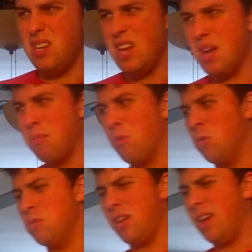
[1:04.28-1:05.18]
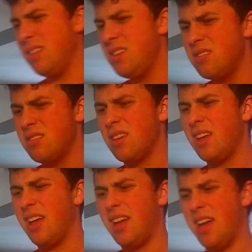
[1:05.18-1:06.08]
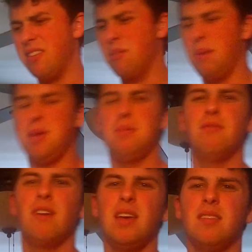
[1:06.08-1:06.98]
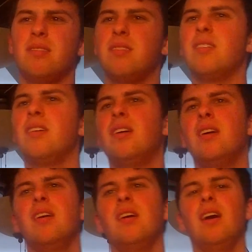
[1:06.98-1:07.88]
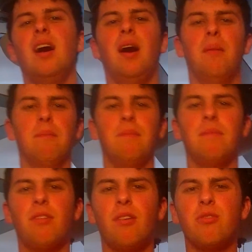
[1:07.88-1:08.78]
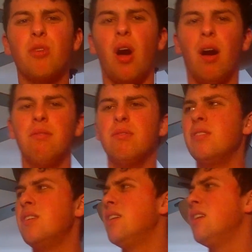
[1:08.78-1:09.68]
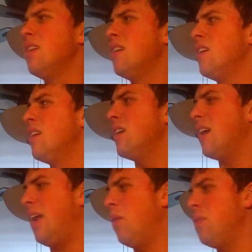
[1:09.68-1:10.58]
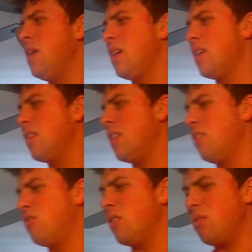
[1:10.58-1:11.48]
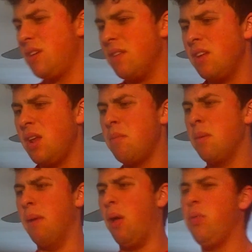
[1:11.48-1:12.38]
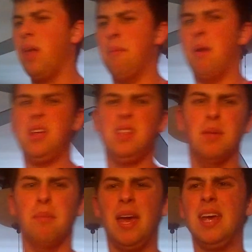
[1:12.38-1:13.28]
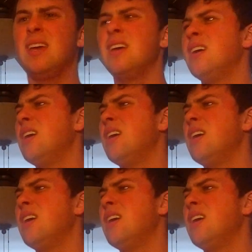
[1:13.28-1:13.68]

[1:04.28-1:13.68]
Dean Ambrose, at least as a babyface. Um, first off, I don't think they should have given him the belt at Money in the Bank.